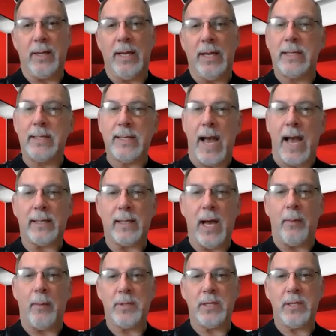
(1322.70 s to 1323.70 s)
the exact
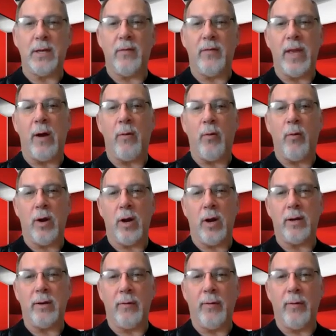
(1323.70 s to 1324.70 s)
opposite of that
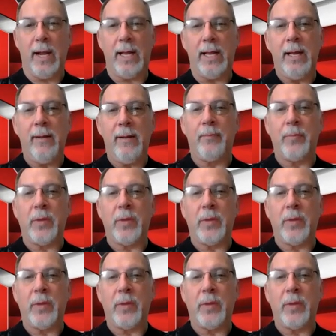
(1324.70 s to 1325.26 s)
word. Ready?